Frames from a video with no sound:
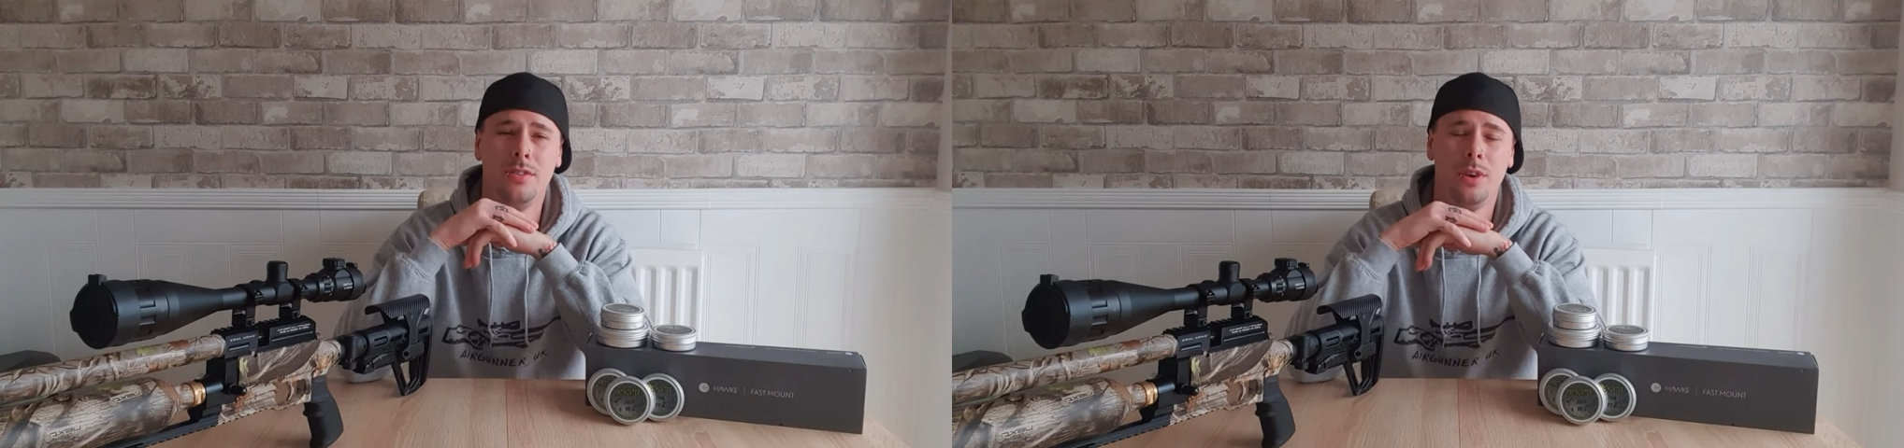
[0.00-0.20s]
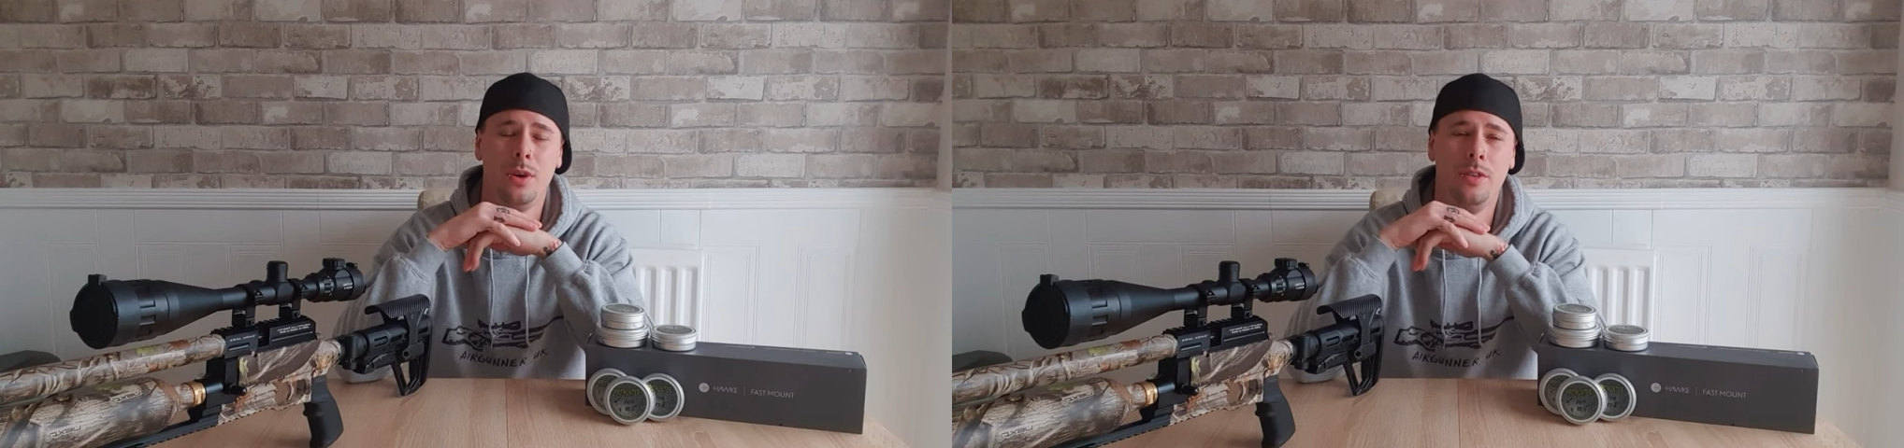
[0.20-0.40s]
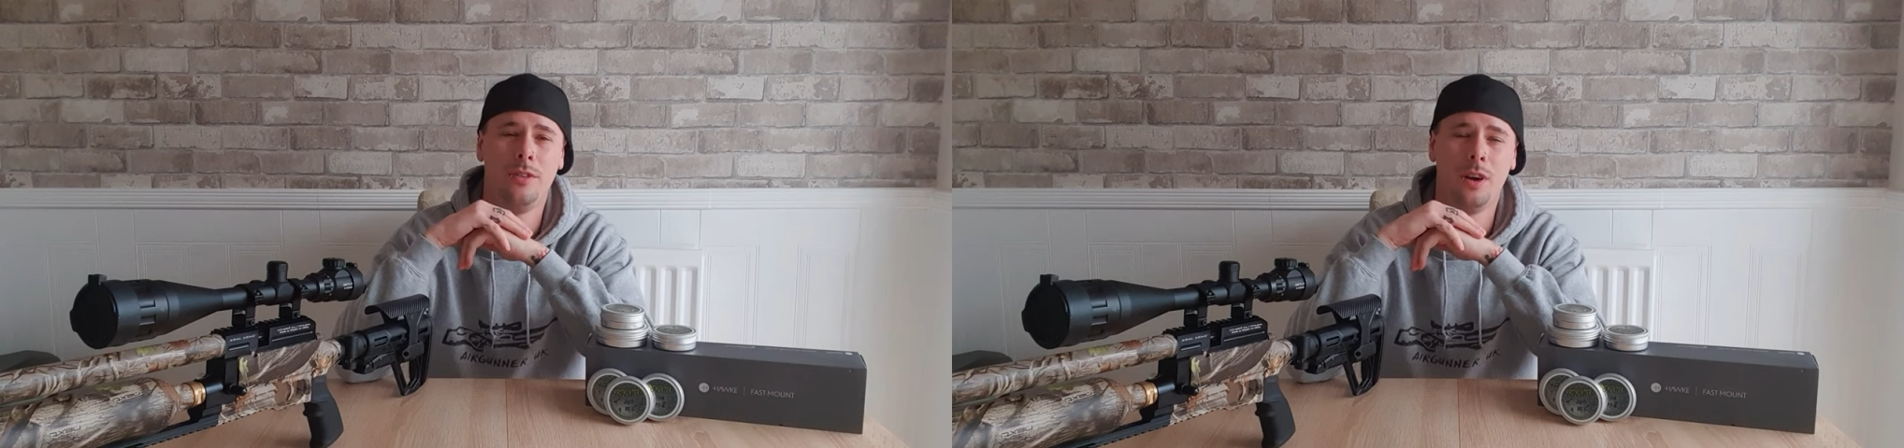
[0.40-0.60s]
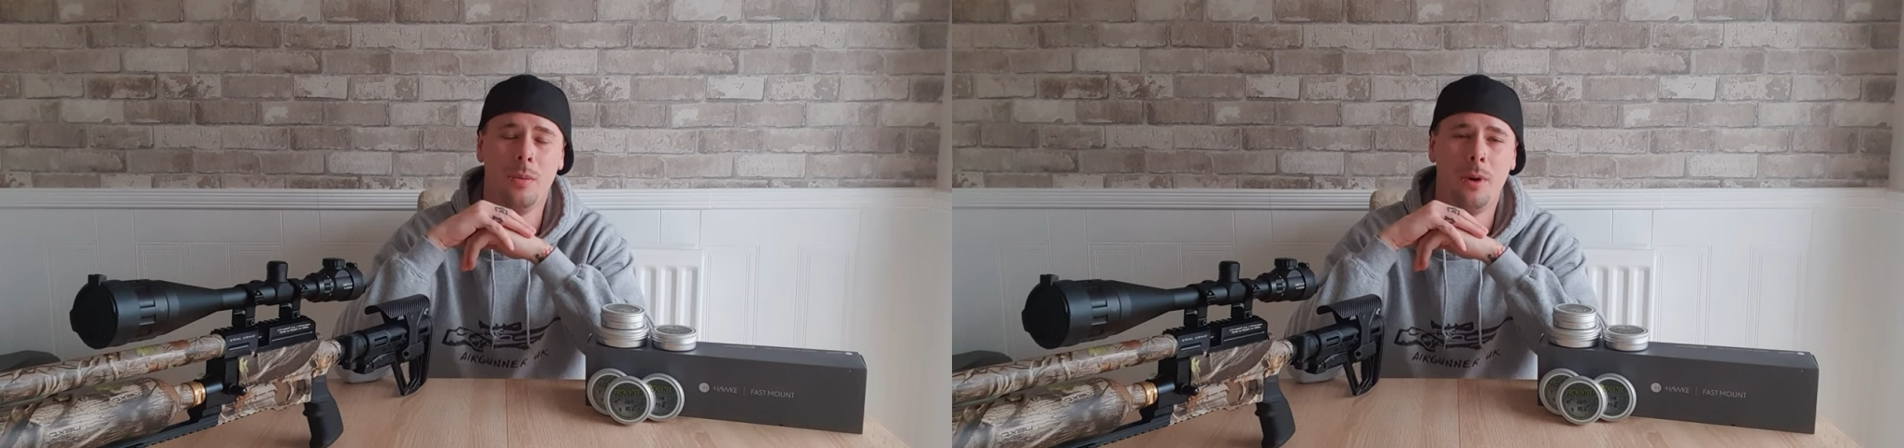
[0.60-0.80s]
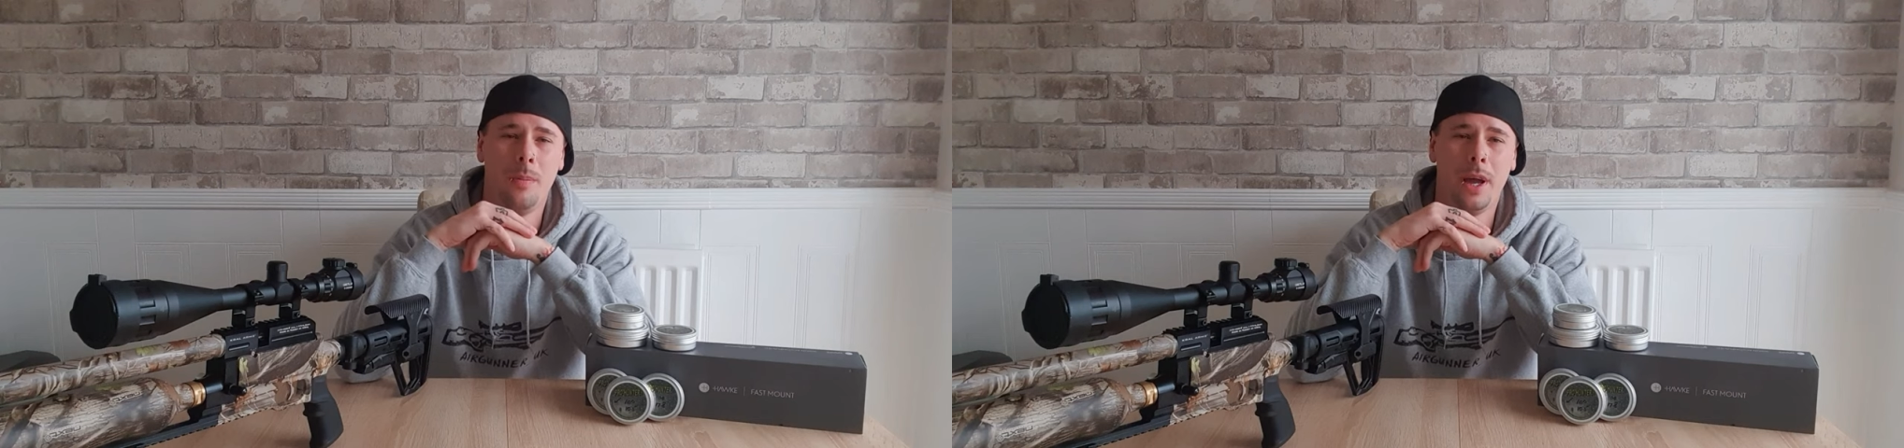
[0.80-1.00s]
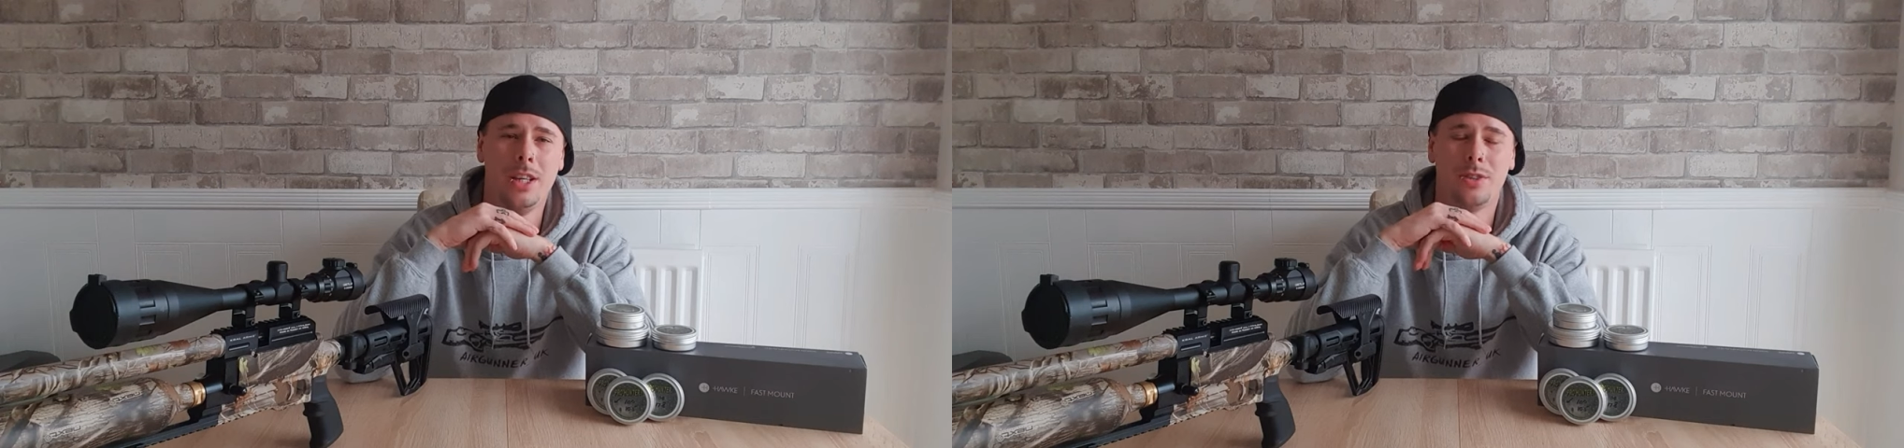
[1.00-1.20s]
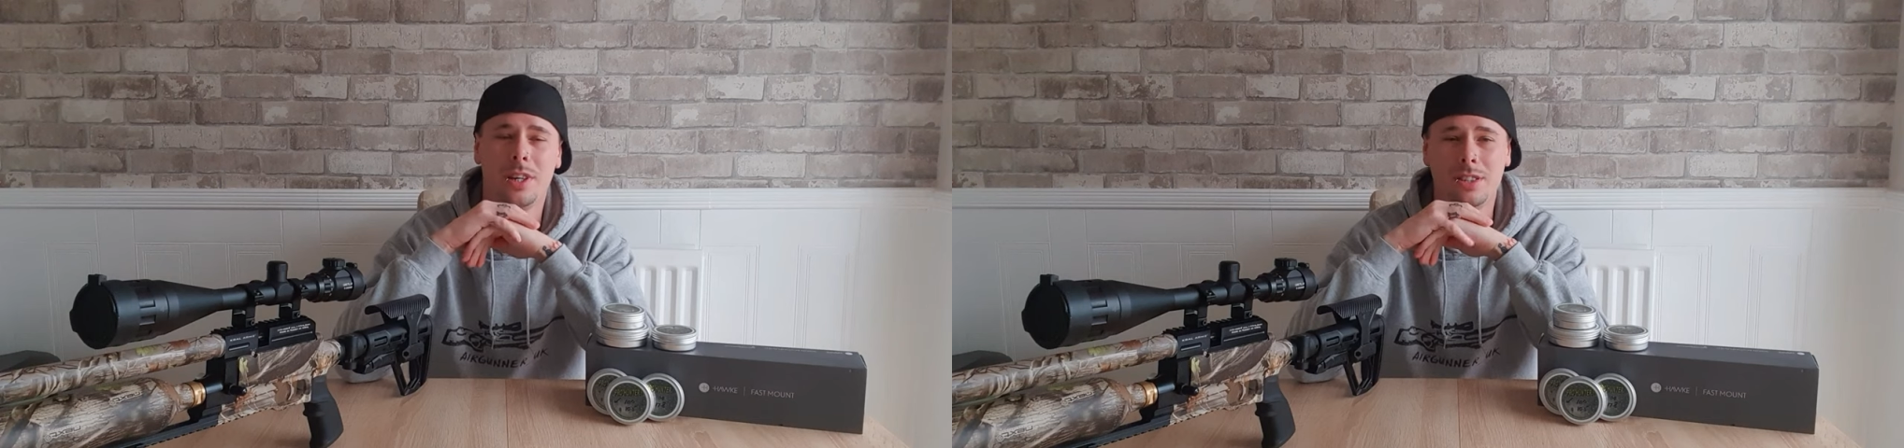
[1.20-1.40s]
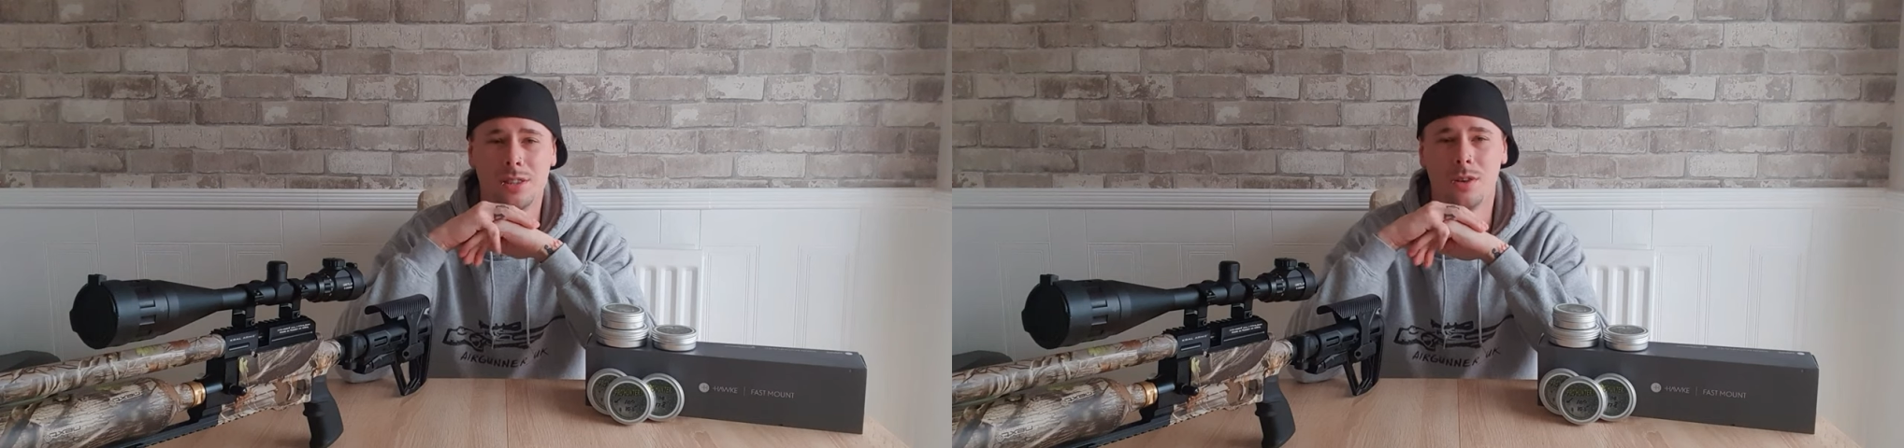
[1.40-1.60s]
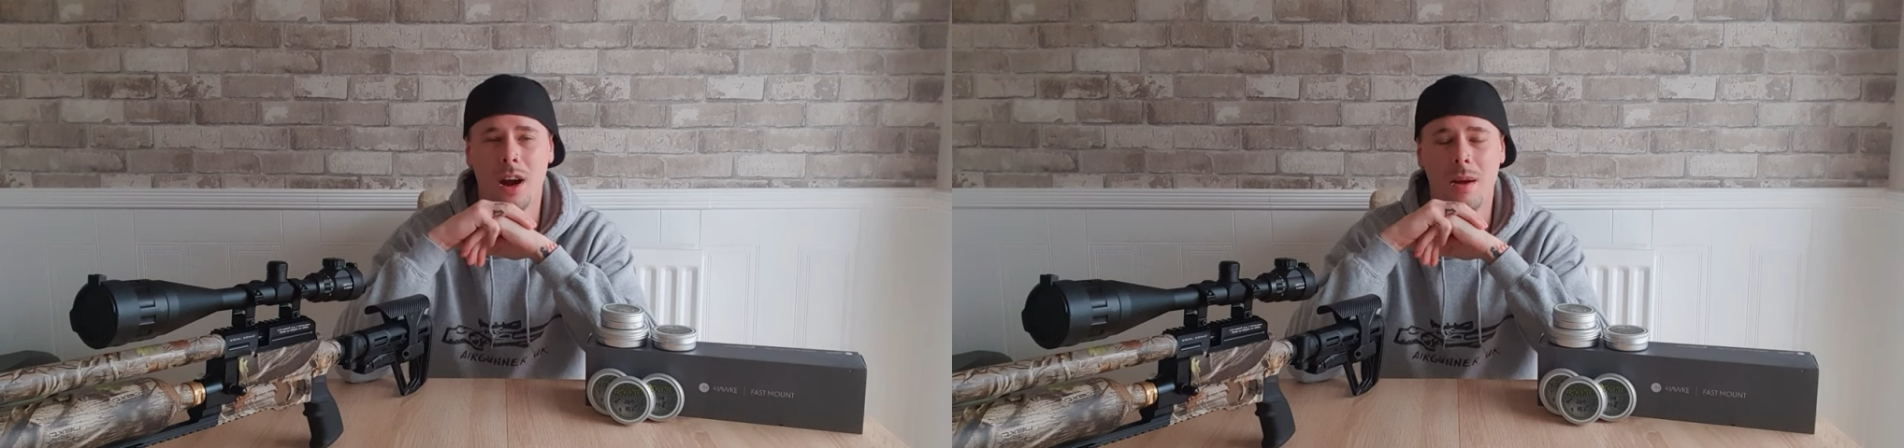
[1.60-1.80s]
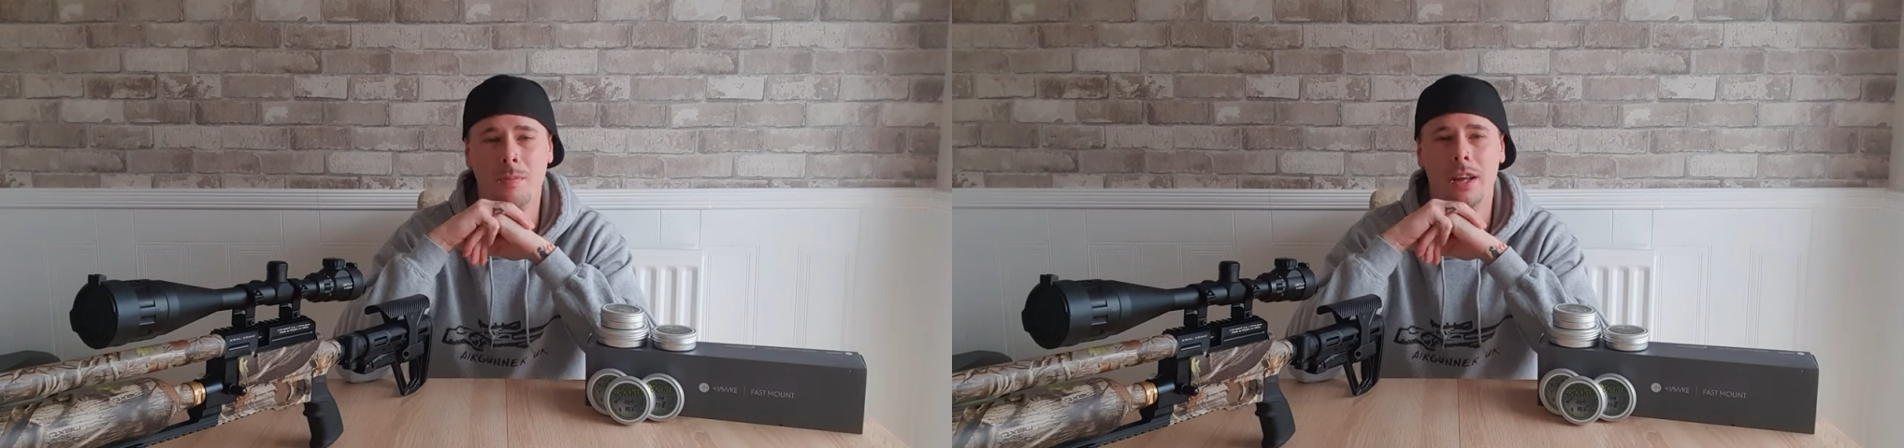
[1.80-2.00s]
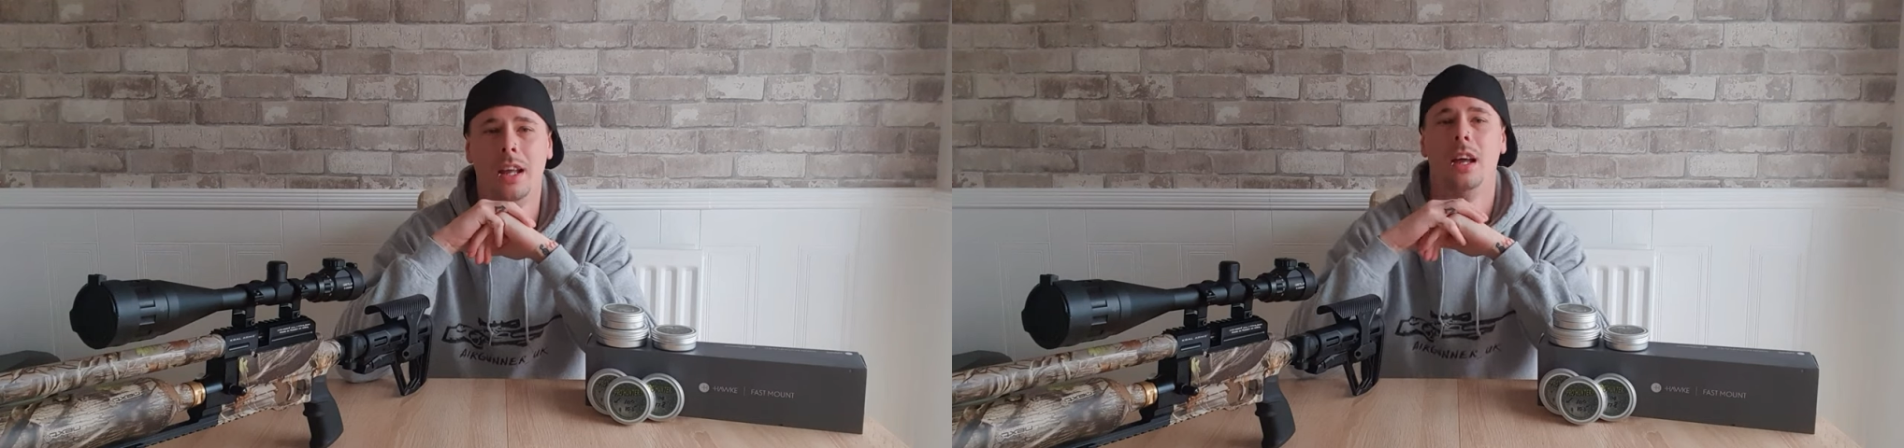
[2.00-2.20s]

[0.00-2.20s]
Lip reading: of you who follow my page on Instagram.